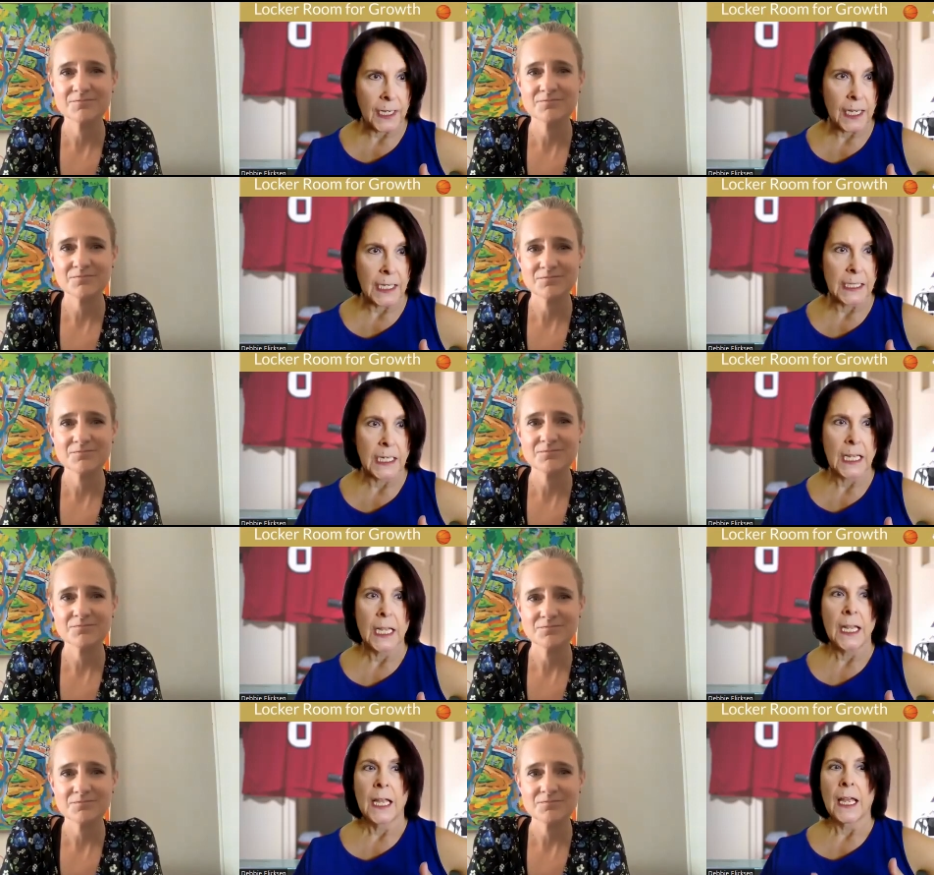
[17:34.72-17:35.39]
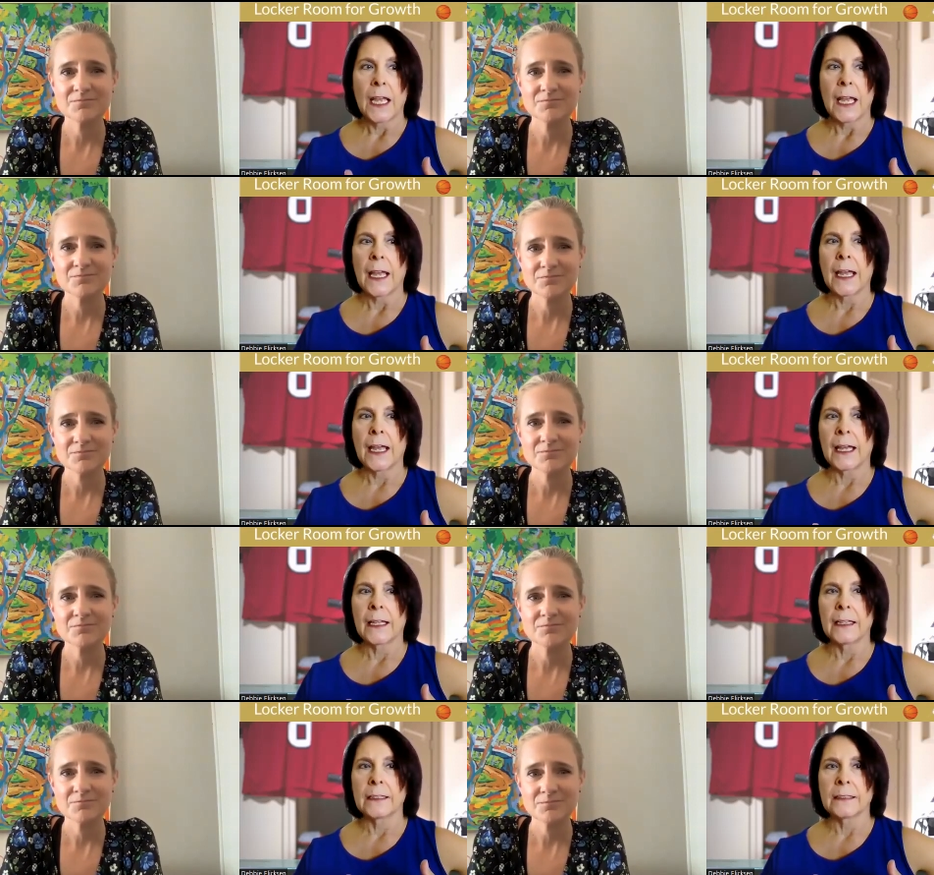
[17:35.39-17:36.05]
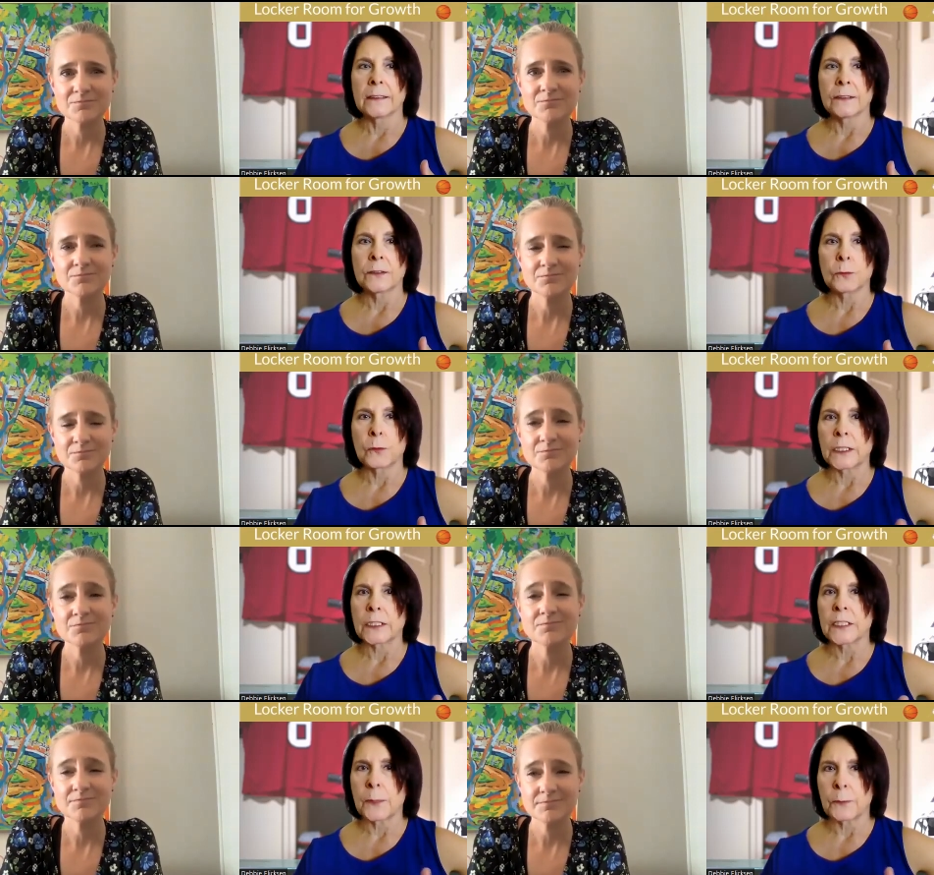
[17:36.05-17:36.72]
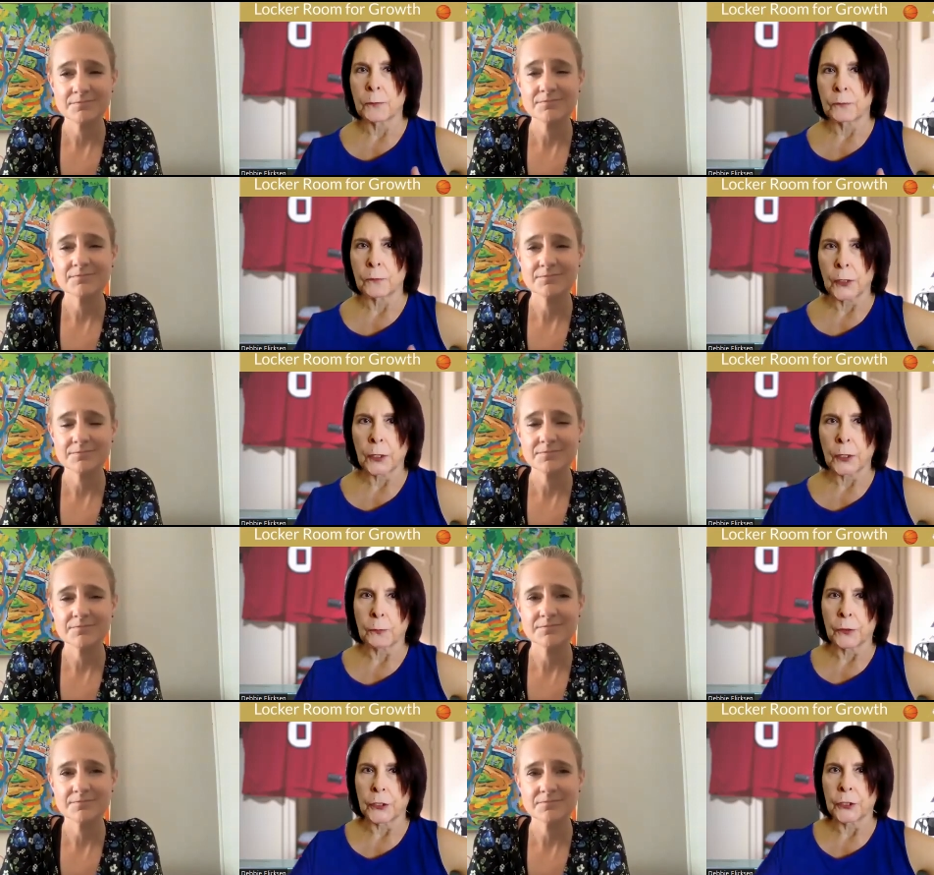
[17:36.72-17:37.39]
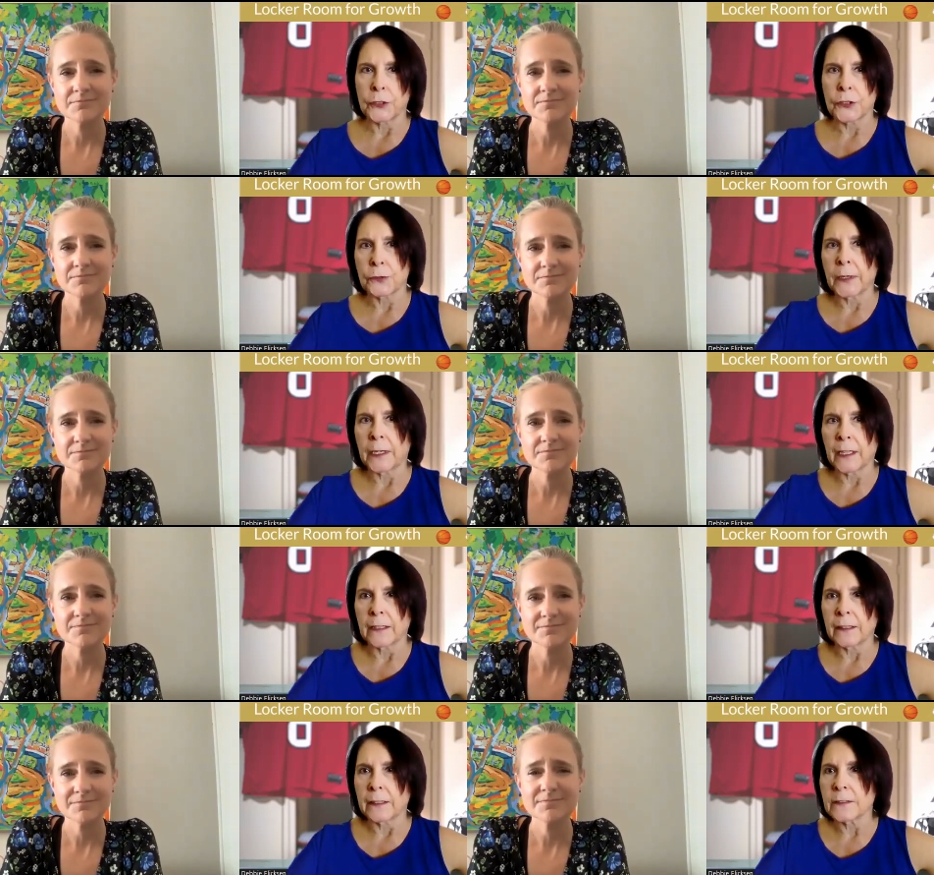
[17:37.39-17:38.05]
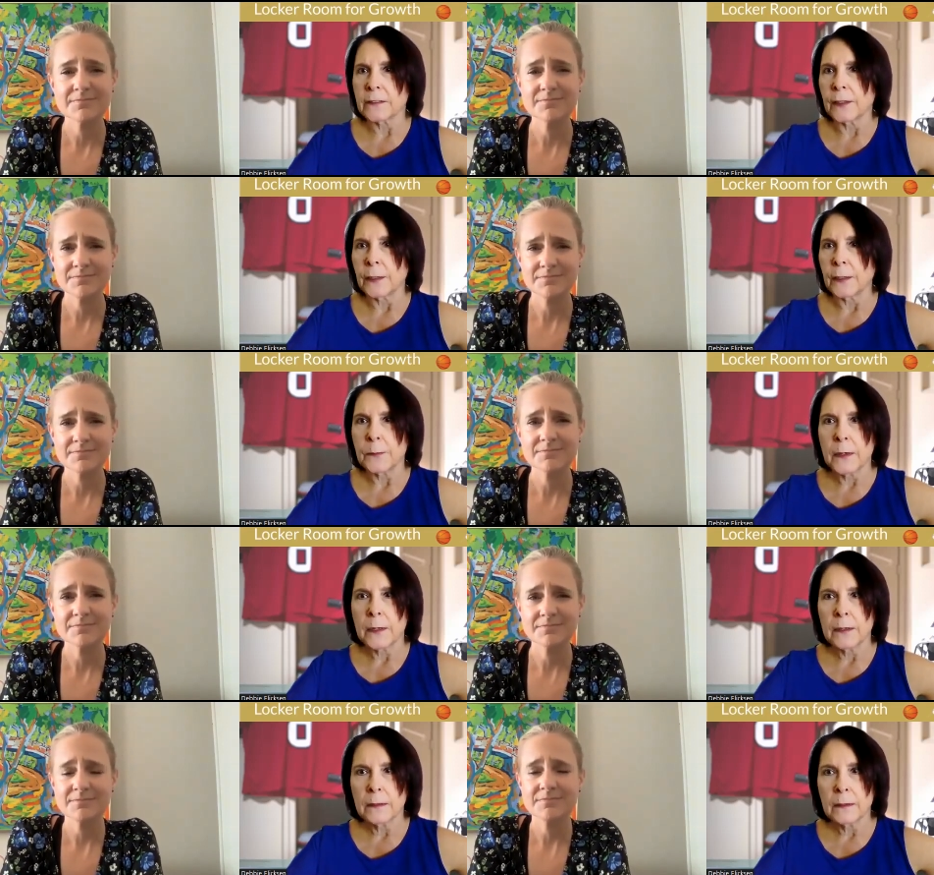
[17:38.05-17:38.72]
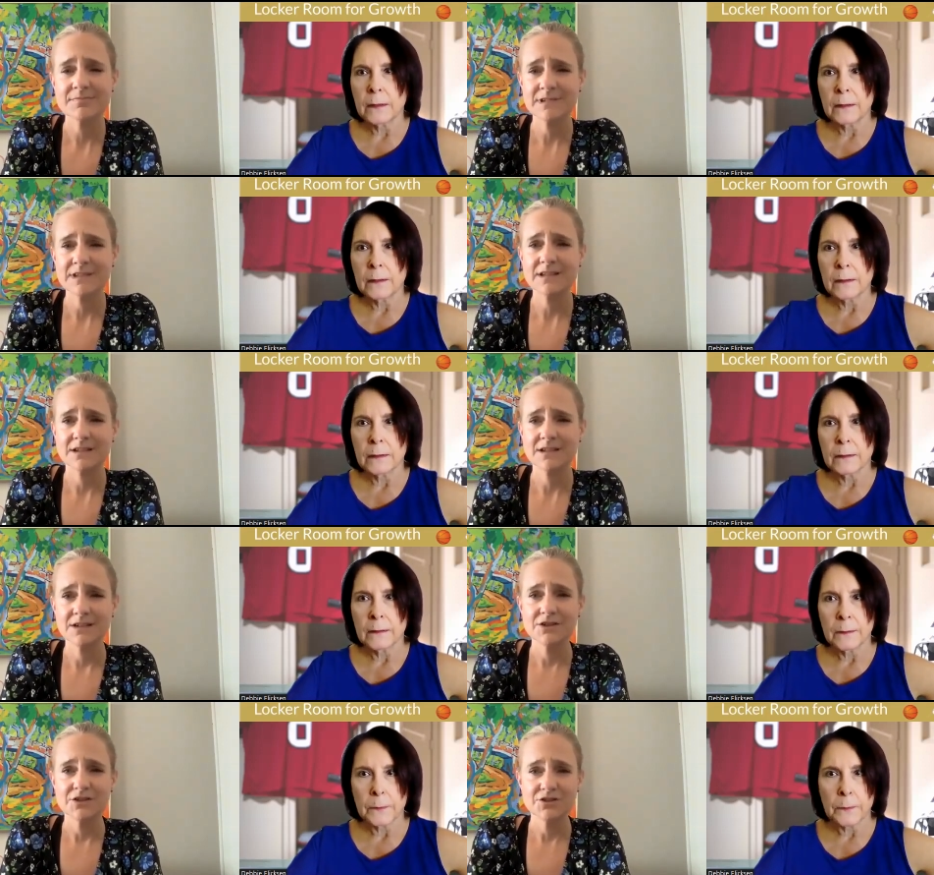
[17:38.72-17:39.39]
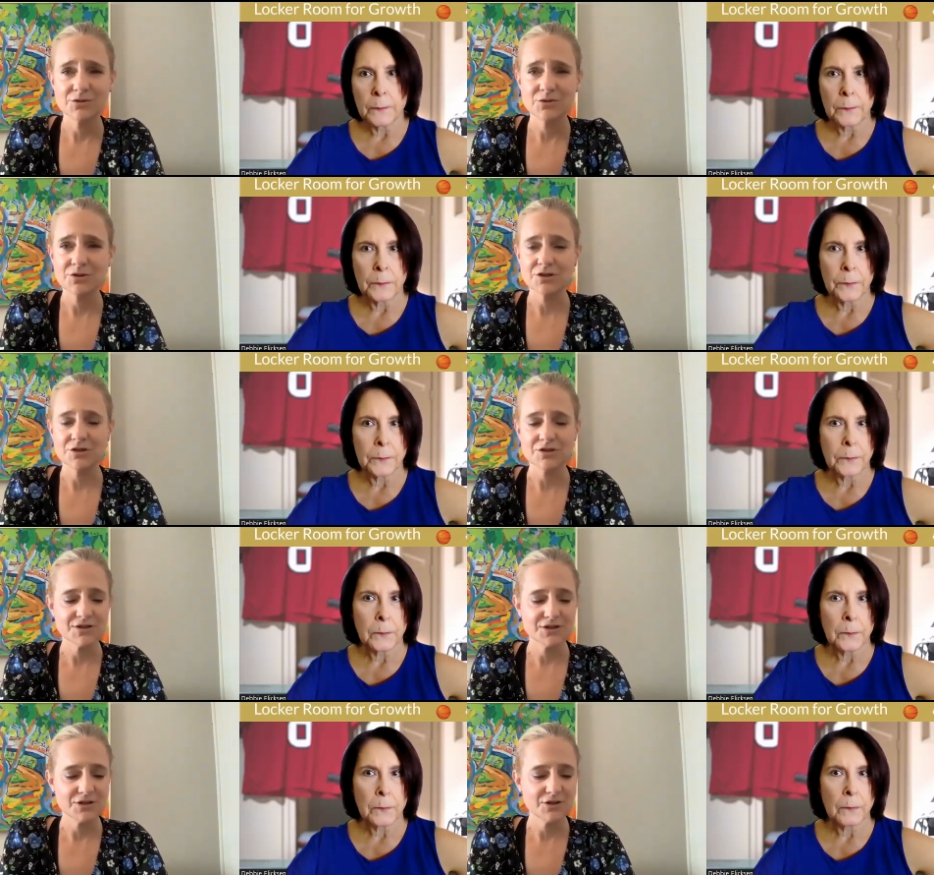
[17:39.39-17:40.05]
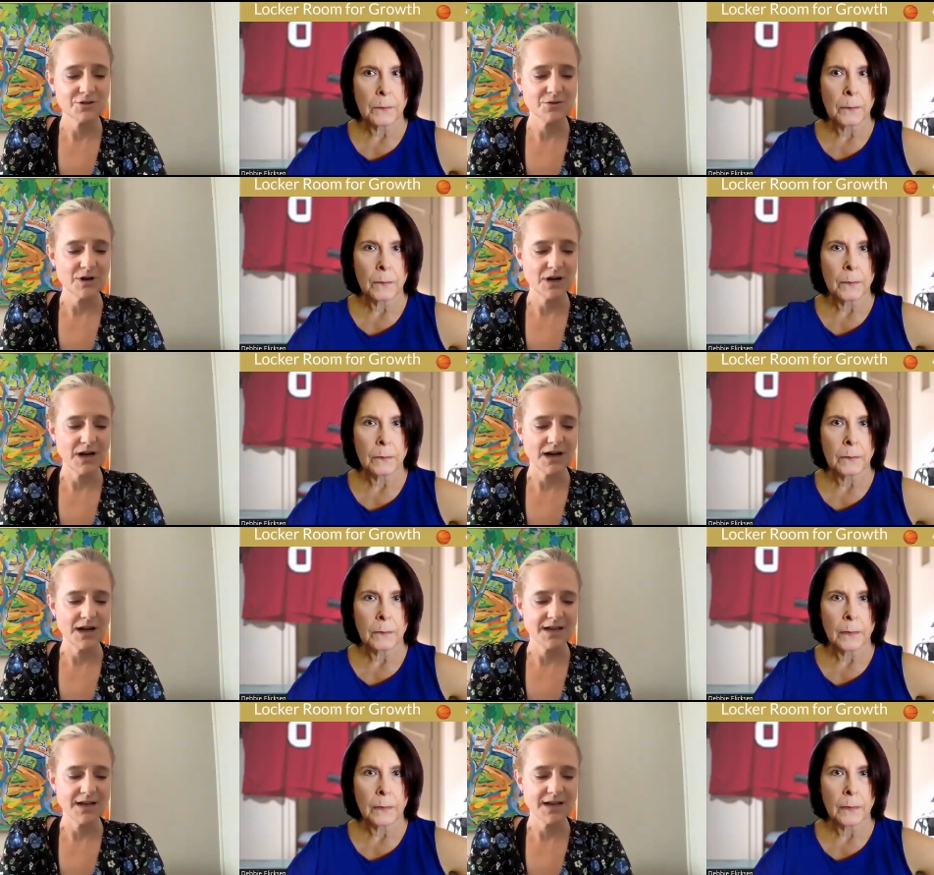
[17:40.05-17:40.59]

Speaker 1: that? And what type of work were you doing at the time?
Speaker 2: Sure. So,